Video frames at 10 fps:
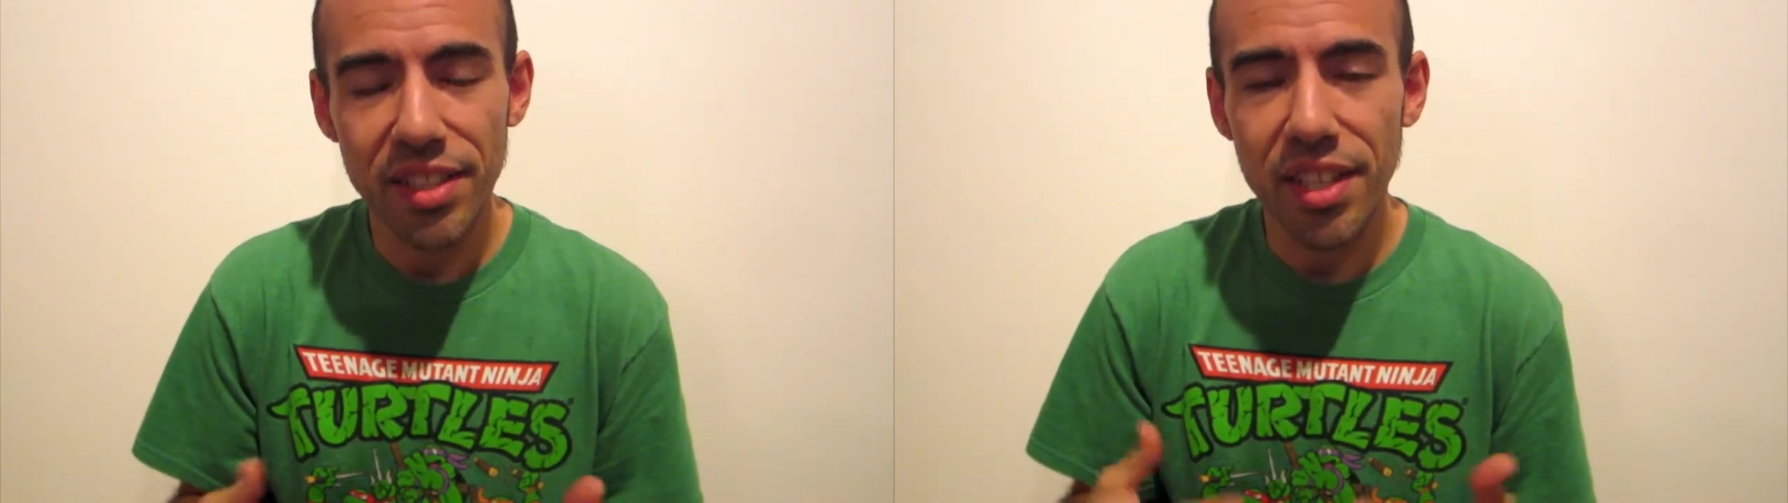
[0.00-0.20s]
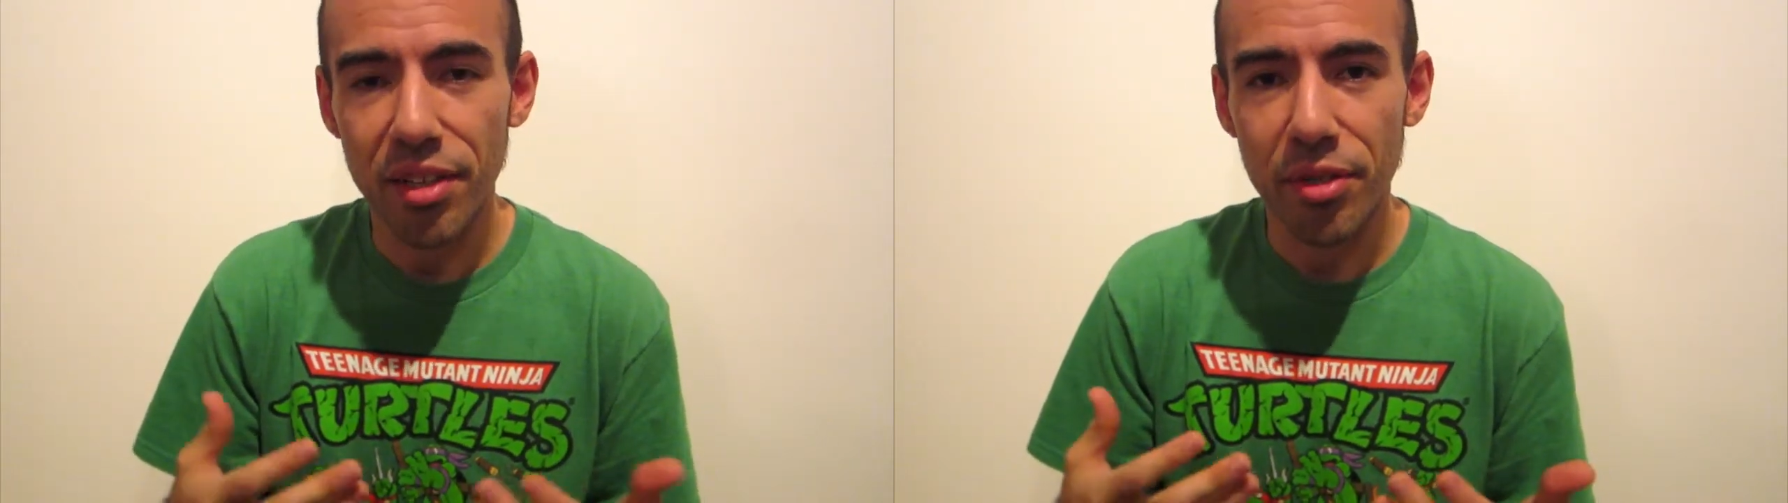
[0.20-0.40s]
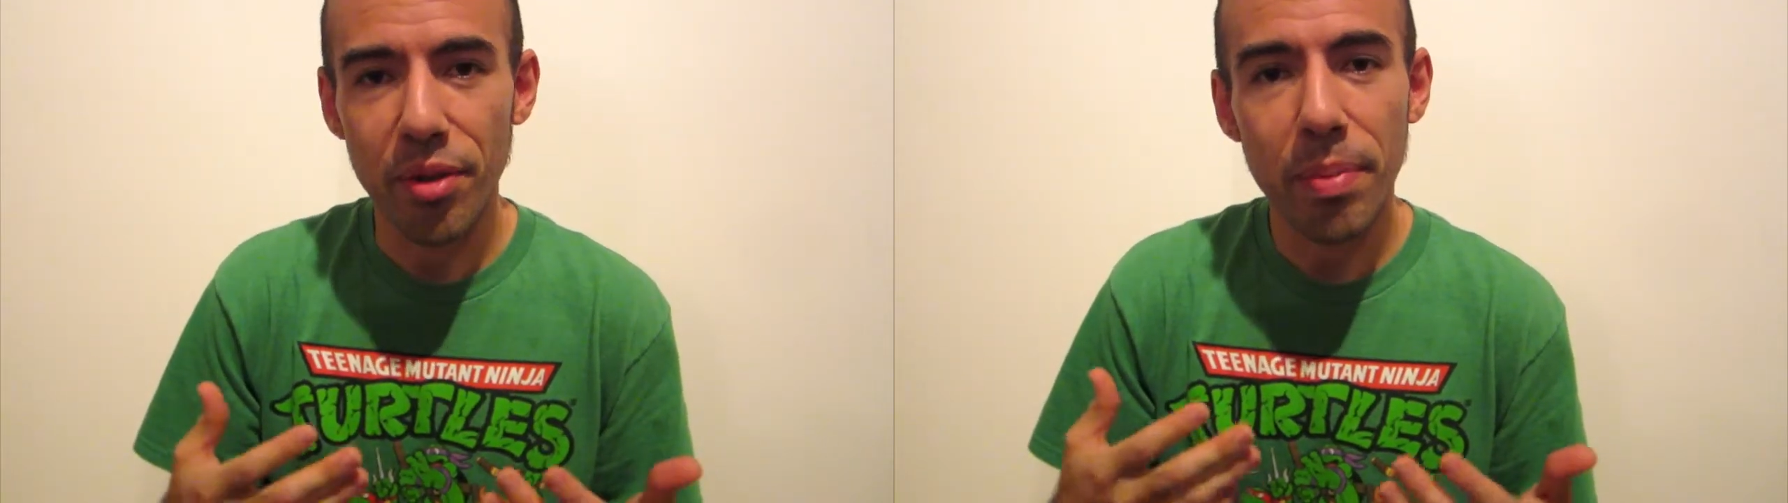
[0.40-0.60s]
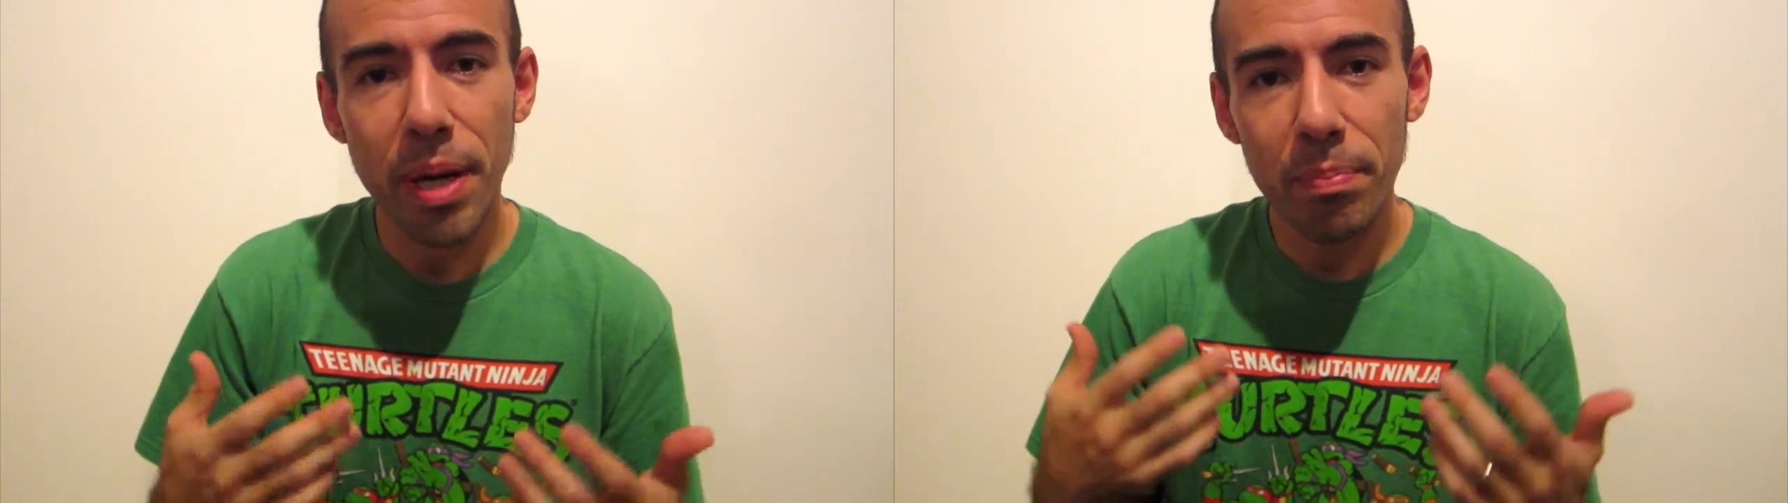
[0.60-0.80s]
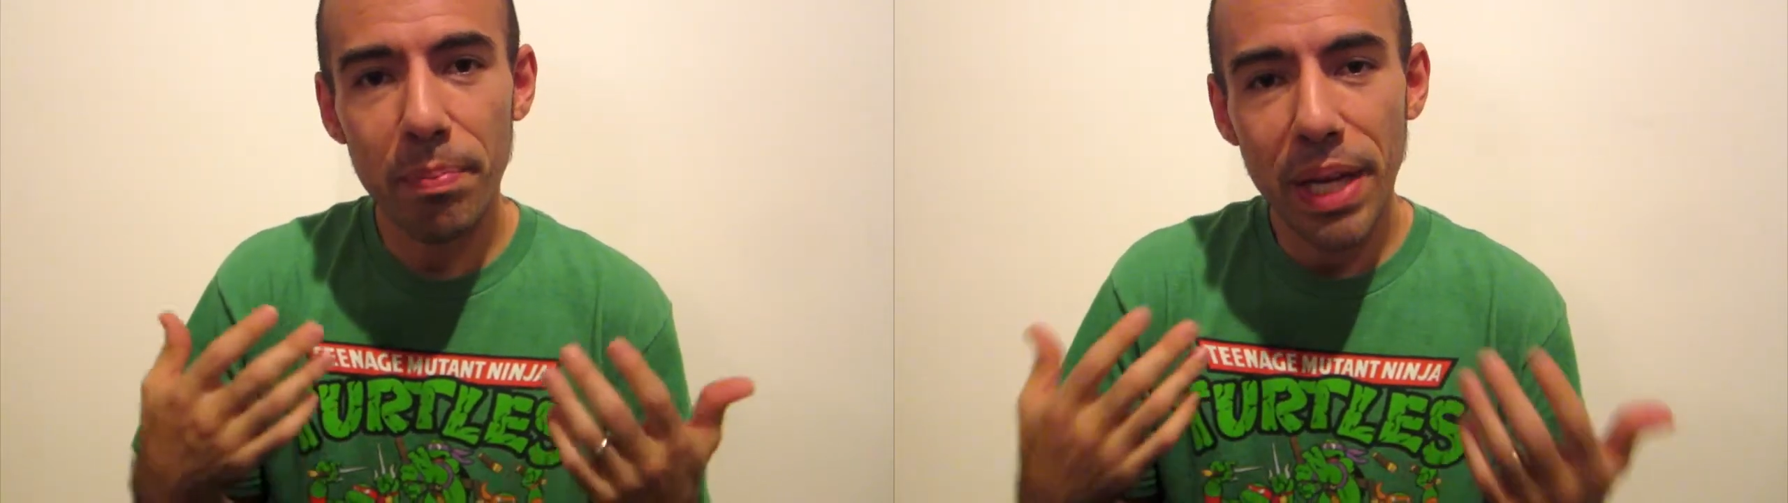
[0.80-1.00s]
tell you
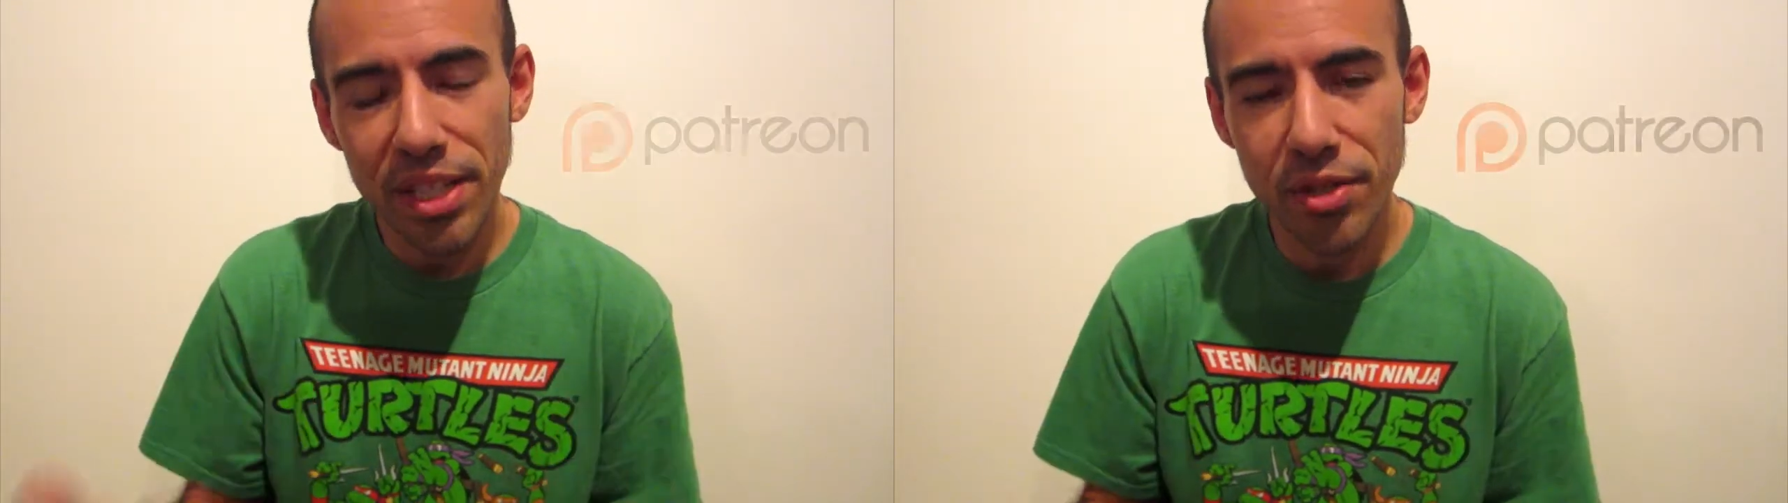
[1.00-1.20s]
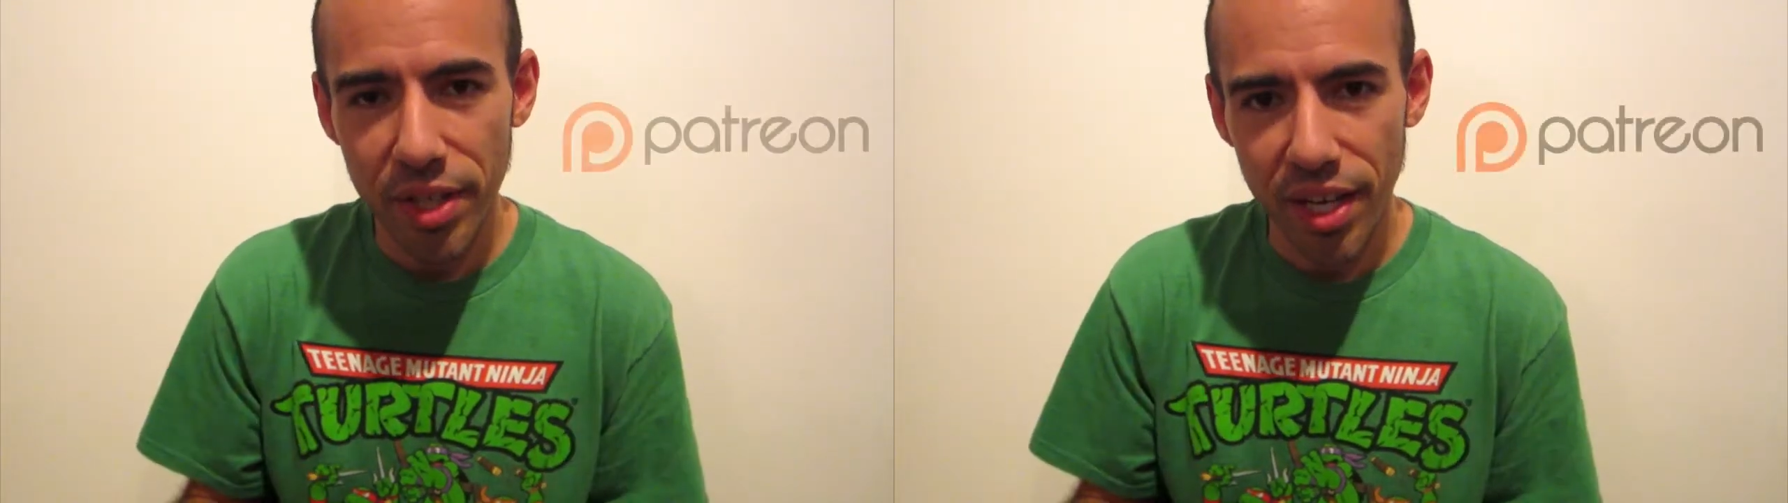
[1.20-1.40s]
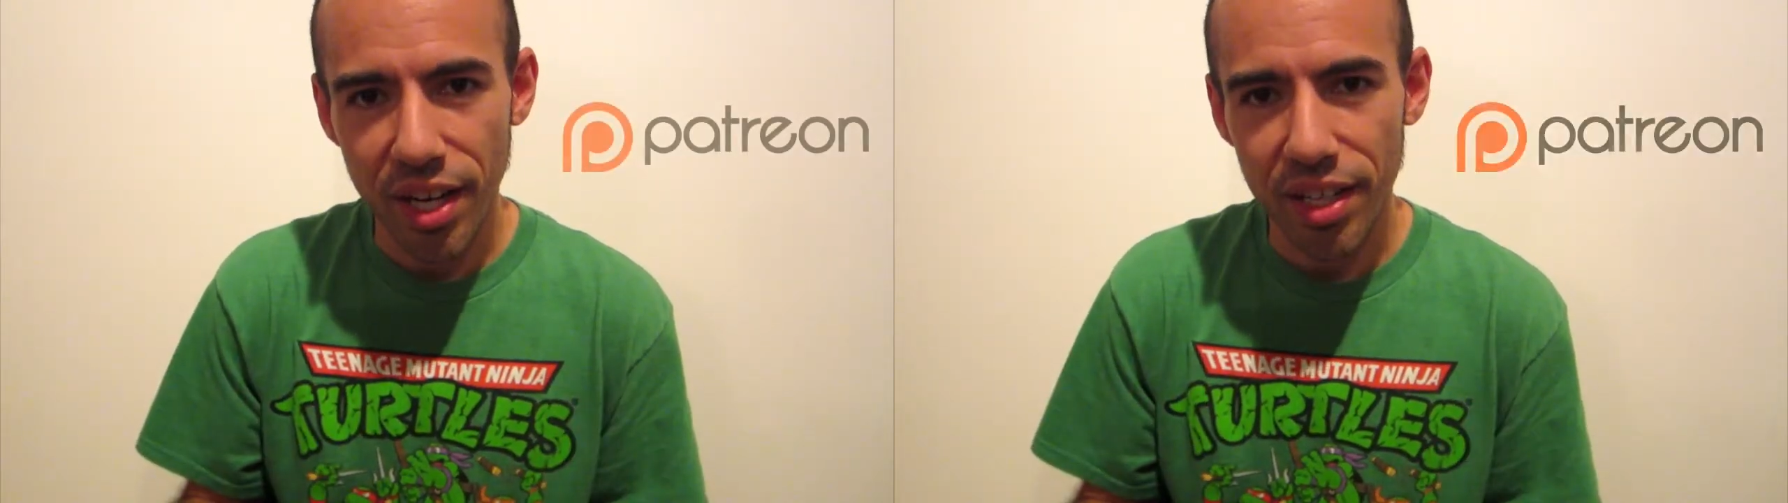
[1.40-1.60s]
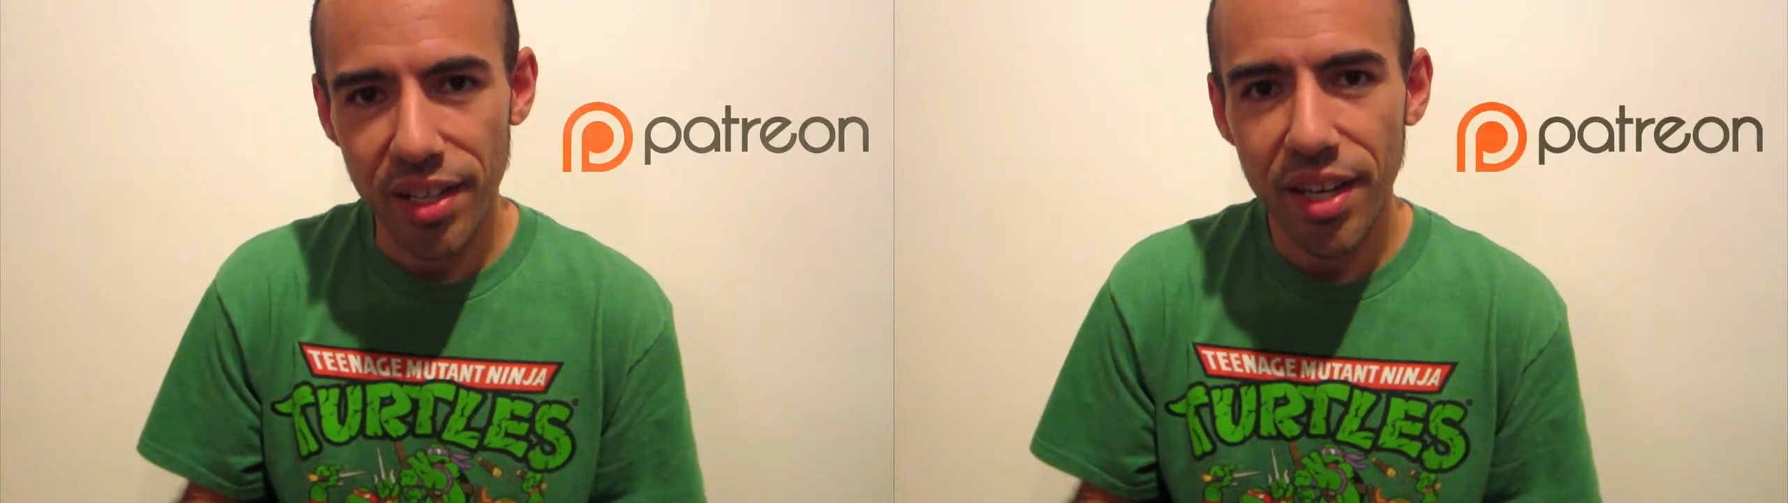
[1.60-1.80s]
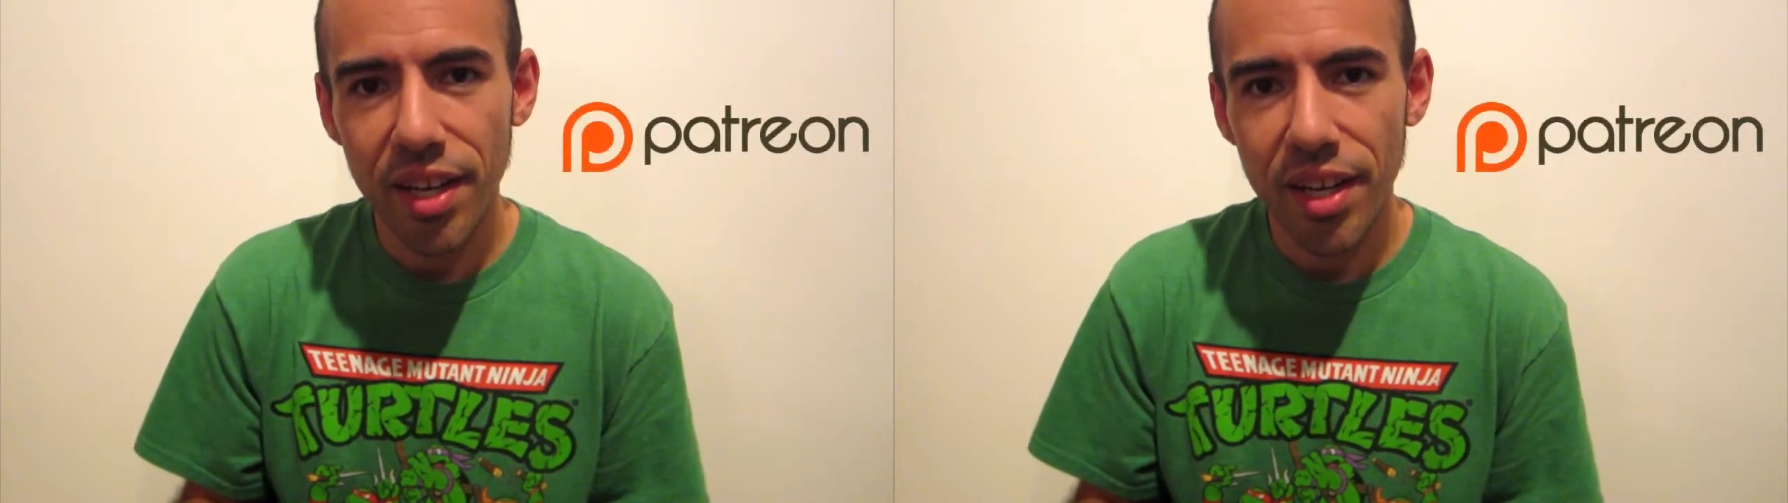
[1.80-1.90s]
about Patreon,